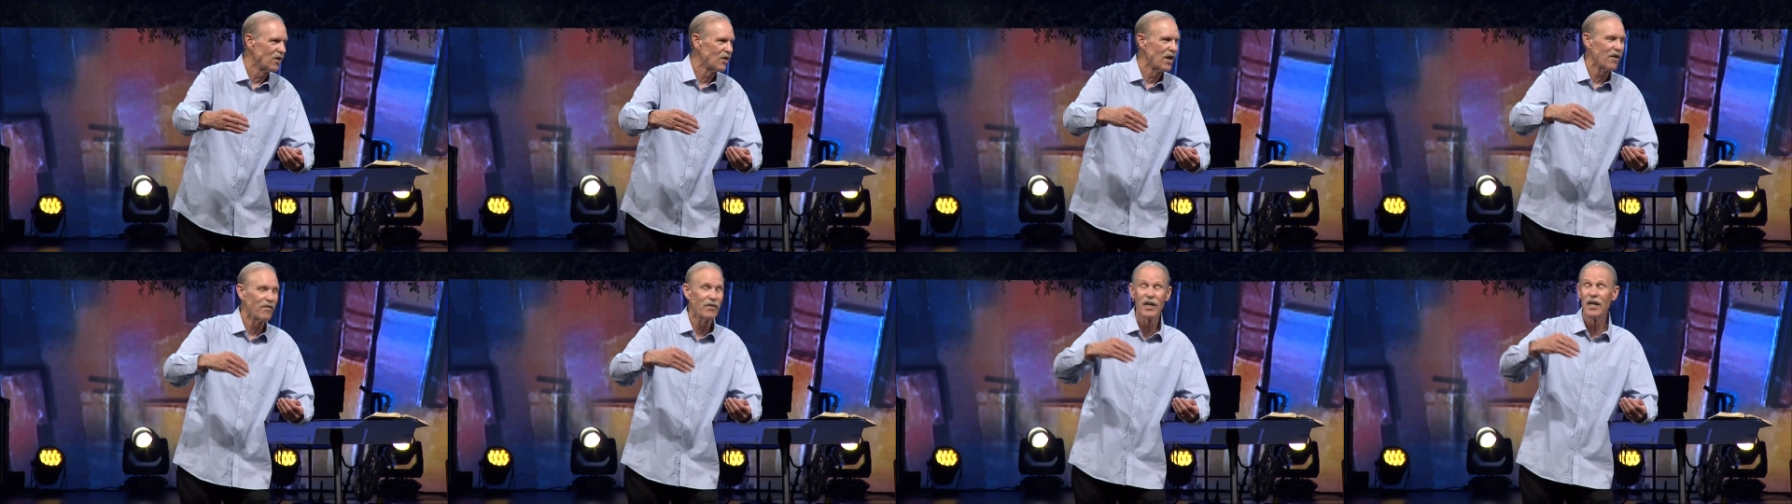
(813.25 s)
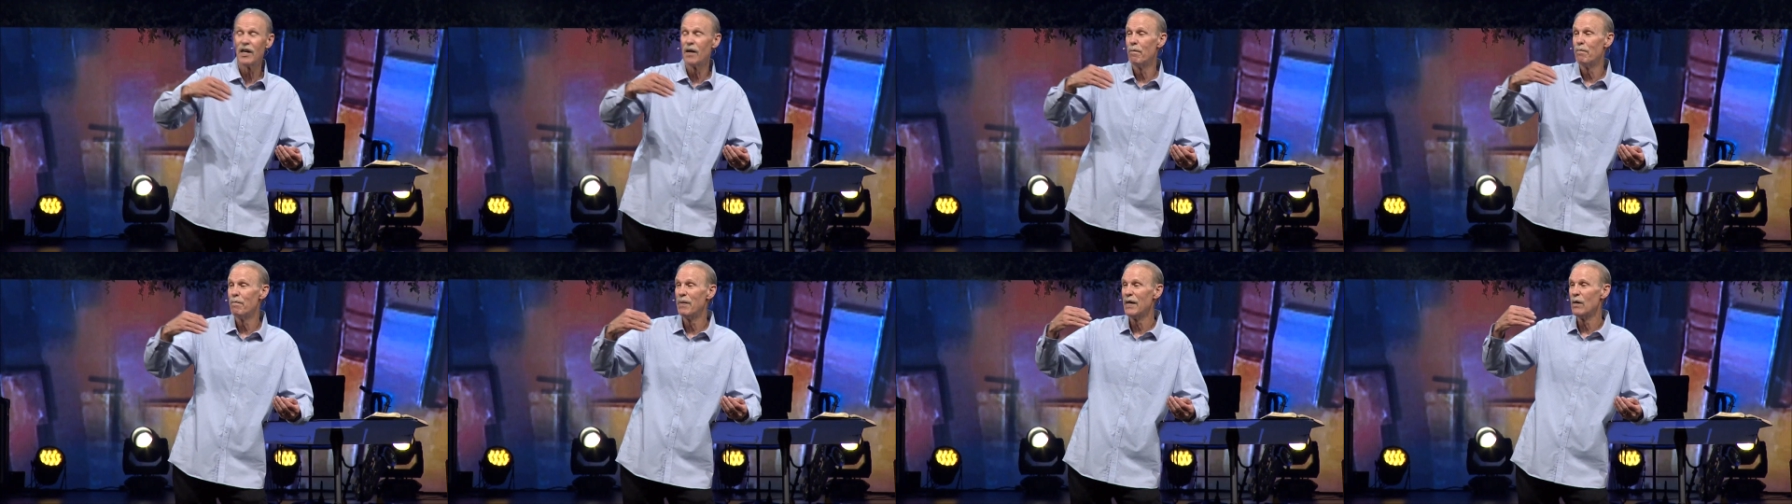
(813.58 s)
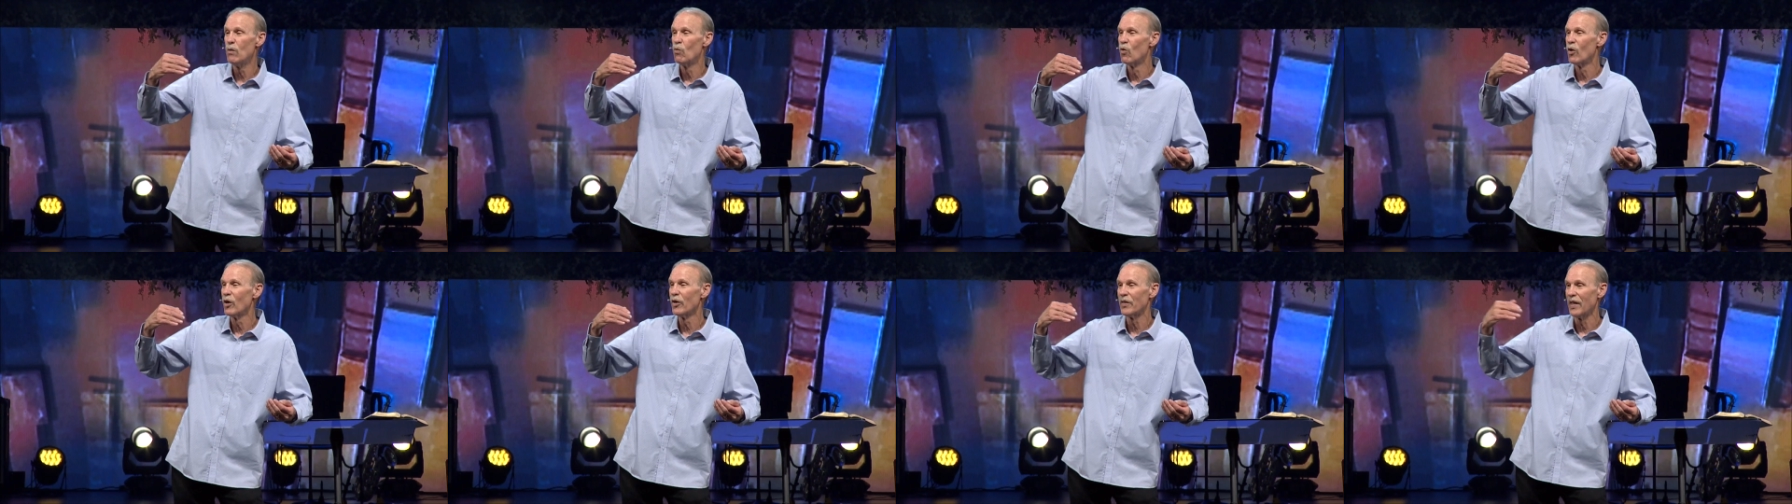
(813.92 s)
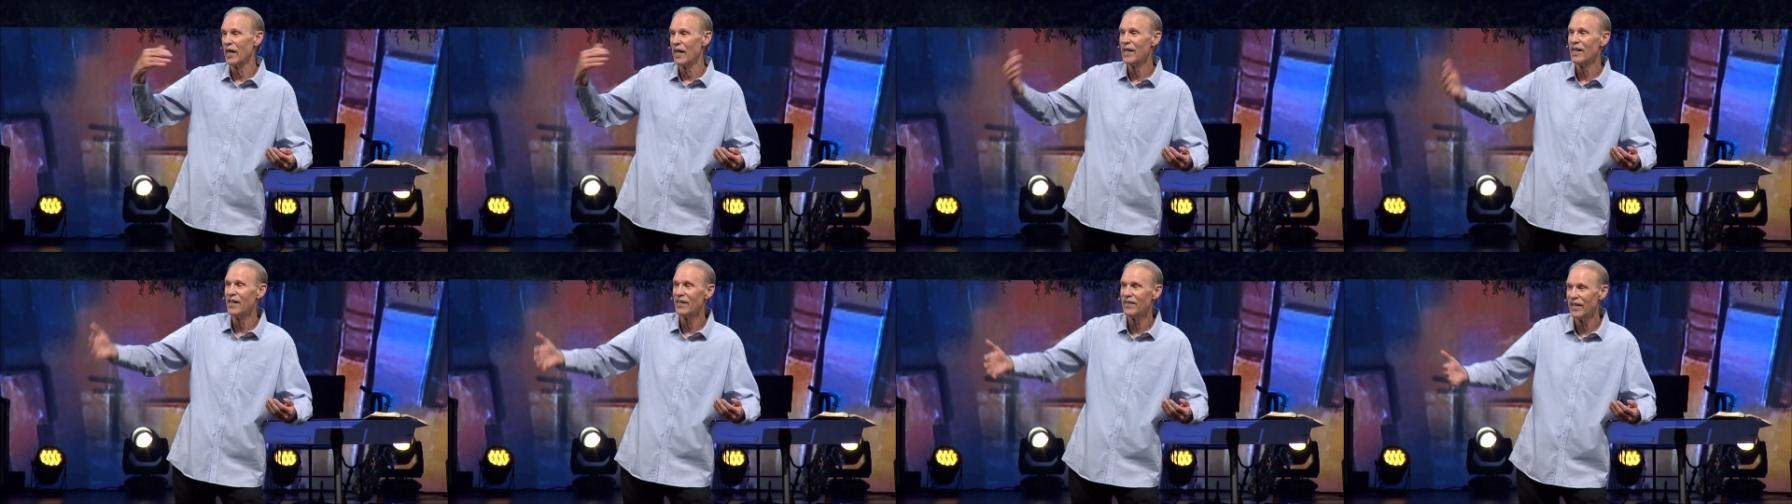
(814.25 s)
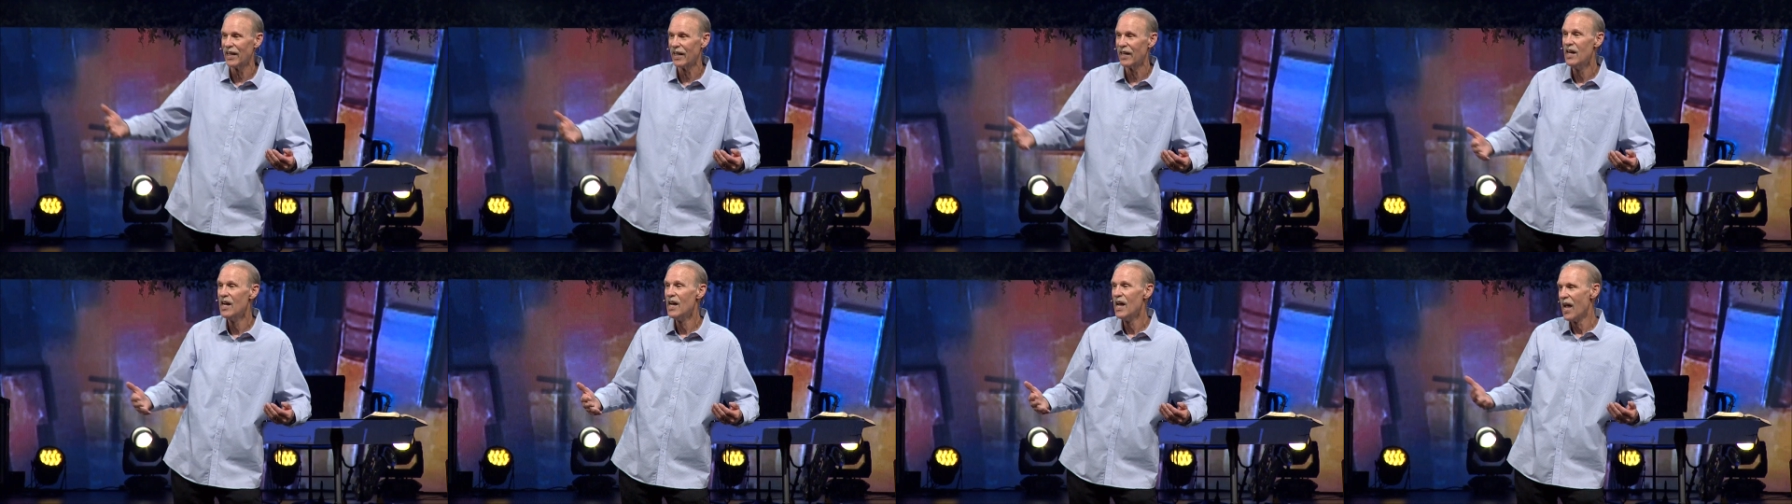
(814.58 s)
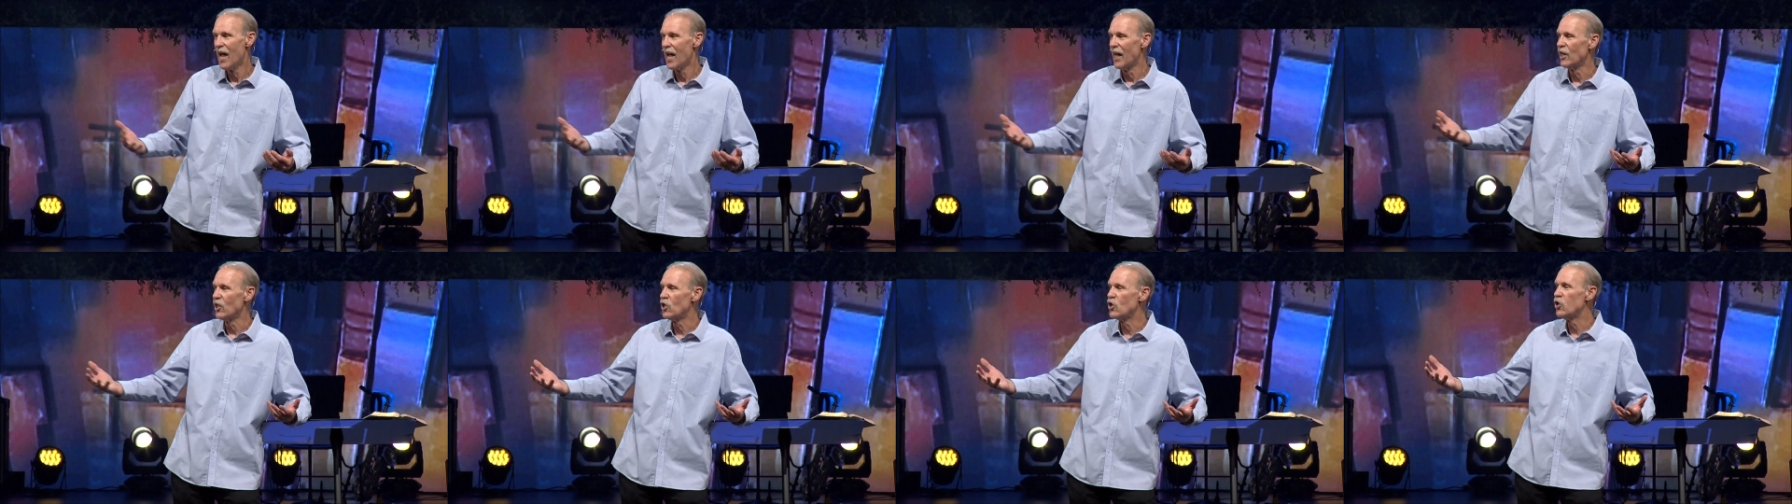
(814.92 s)
You're never going to be worth anything.
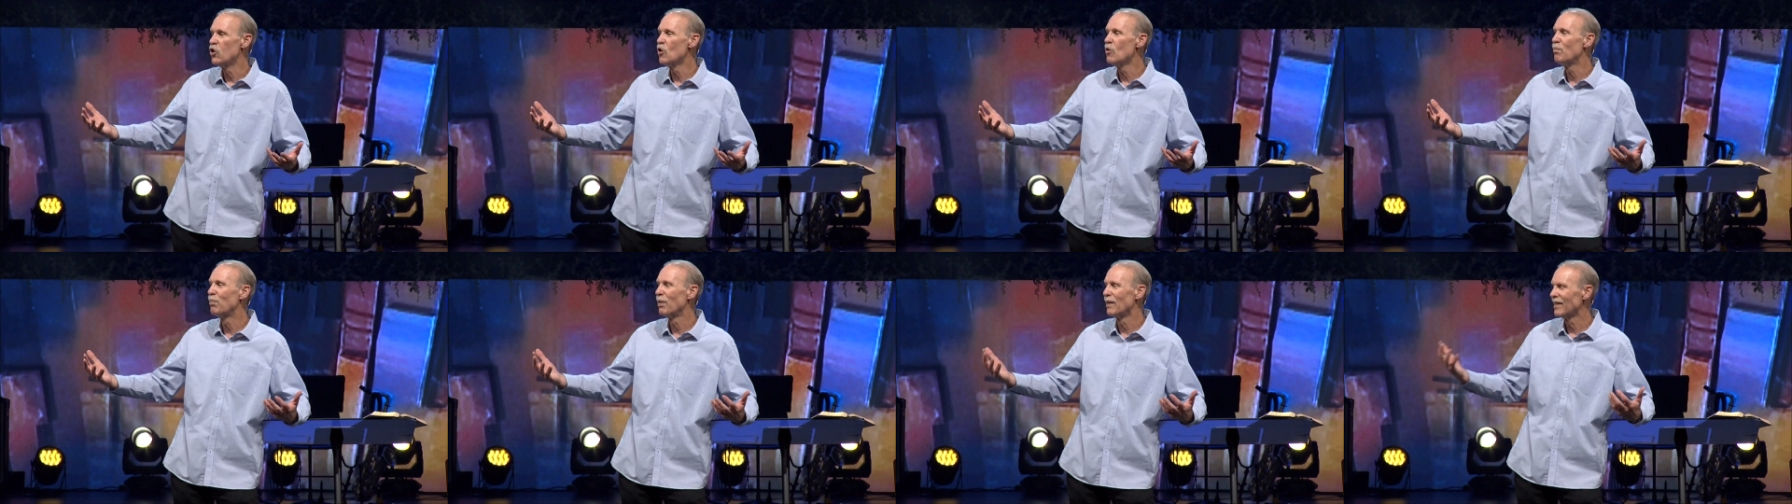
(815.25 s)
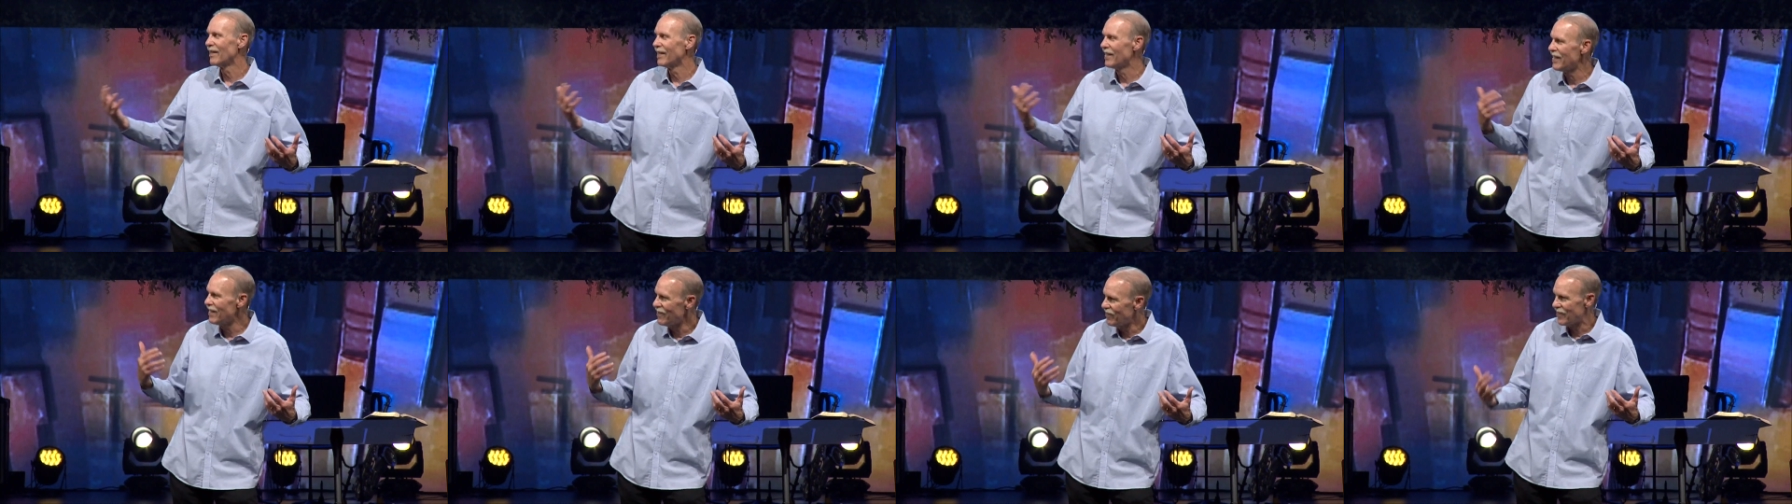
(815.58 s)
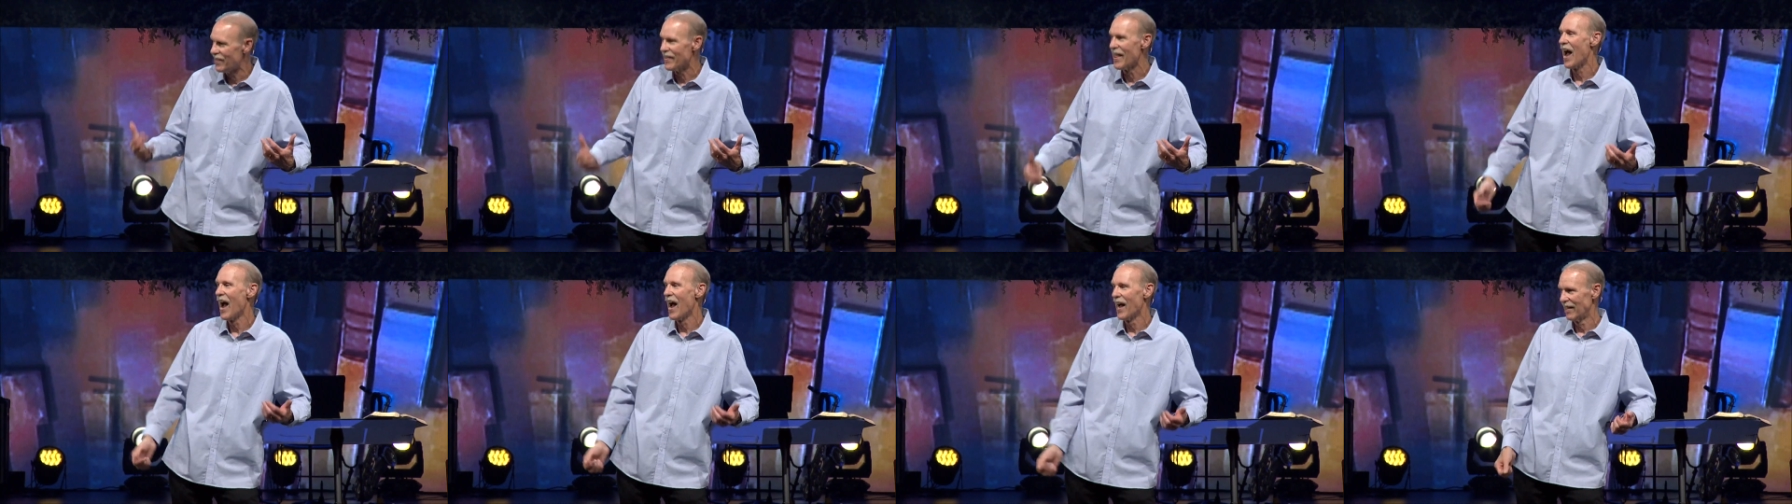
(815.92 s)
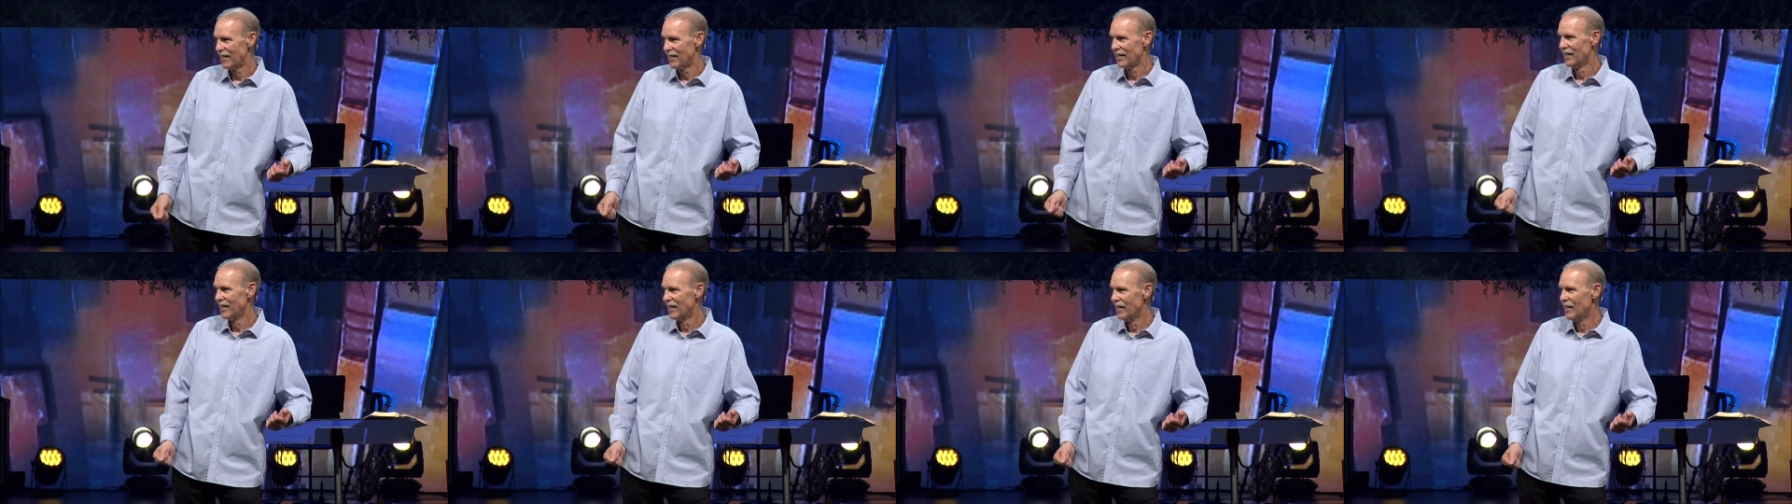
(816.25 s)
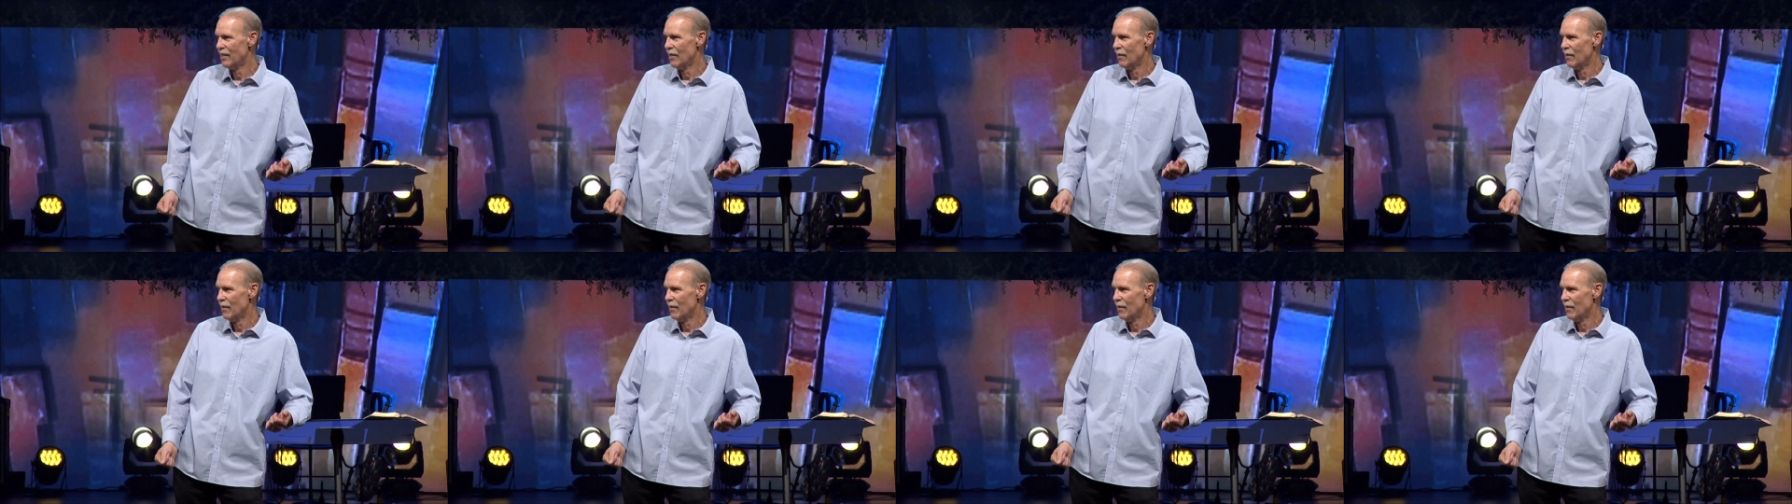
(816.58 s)
And you believe that.